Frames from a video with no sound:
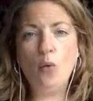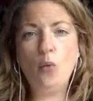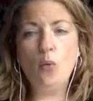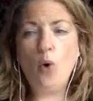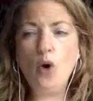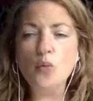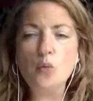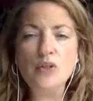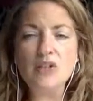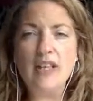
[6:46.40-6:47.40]
what
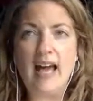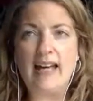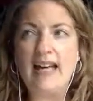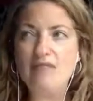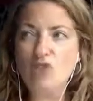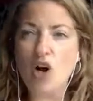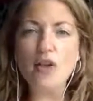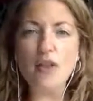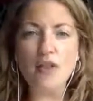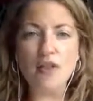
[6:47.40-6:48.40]
would and
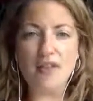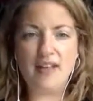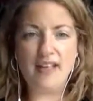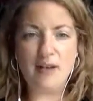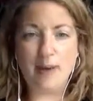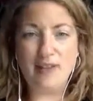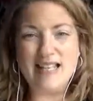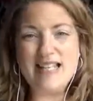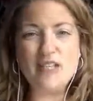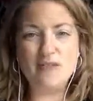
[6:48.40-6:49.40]
rather than thinking about the
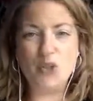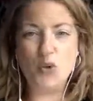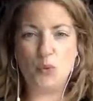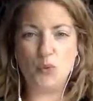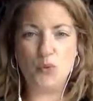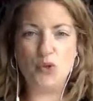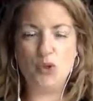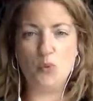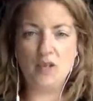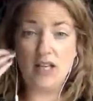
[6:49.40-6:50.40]
individuals
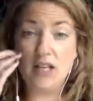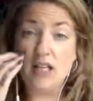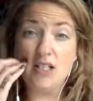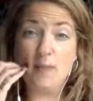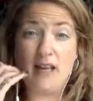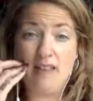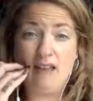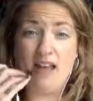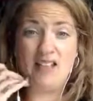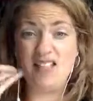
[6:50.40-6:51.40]
who would then need to pay
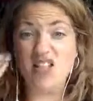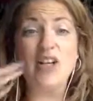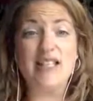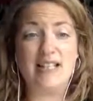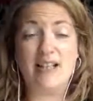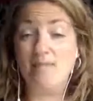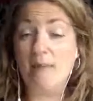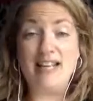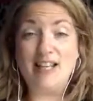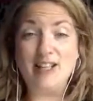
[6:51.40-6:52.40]
that, and deciding and
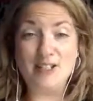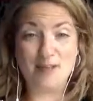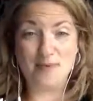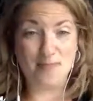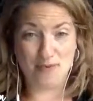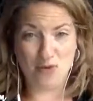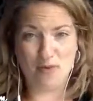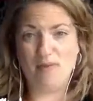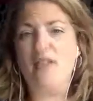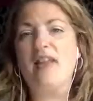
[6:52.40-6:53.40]
making an assumption for
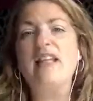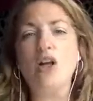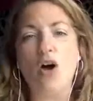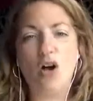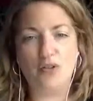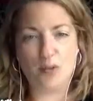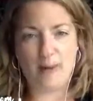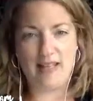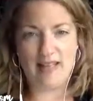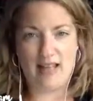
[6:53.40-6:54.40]
them that they can't
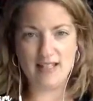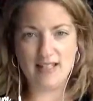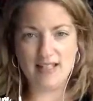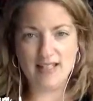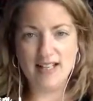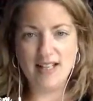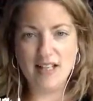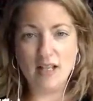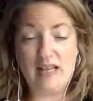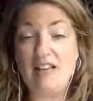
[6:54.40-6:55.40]
pay that,
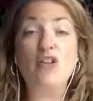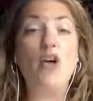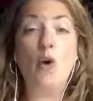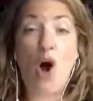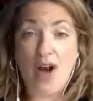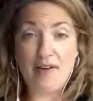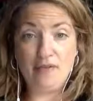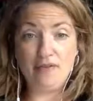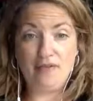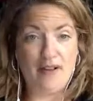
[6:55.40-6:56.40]
even though I've
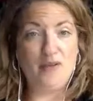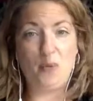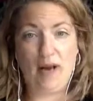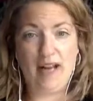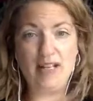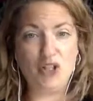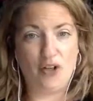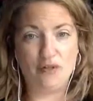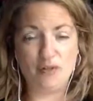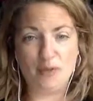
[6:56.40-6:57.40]
found a way to
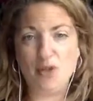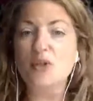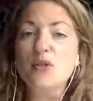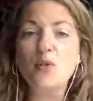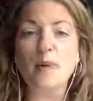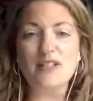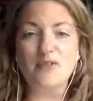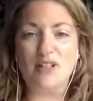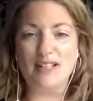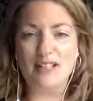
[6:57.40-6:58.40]
go from huge amounts
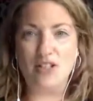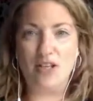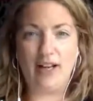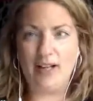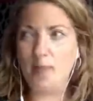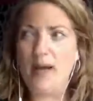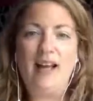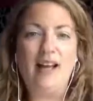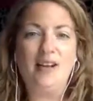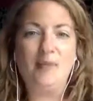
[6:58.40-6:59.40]
of debts to like
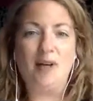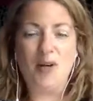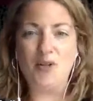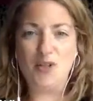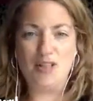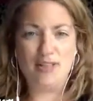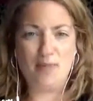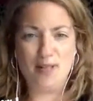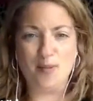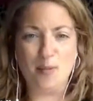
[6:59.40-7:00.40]
paying my coaches and
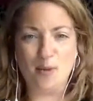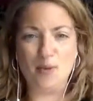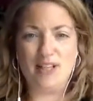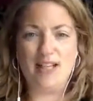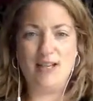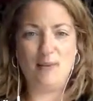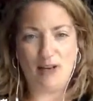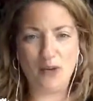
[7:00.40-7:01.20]
my support team and